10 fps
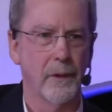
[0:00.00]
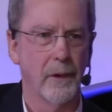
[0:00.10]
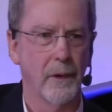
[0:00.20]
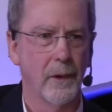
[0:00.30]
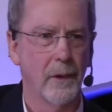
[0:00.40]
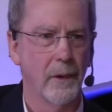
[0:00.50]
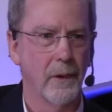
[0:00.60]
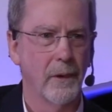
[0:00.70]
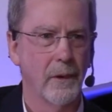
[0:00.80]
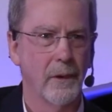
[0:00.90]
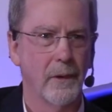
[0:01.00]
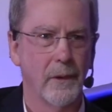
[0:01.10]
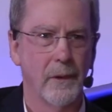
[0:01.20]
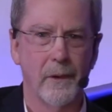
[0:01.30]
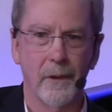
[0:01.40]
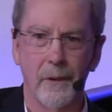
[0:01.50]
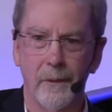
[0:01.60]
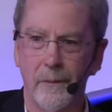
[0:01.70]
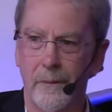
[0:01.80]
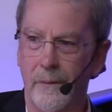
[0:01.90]

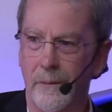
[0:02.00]
[no speech]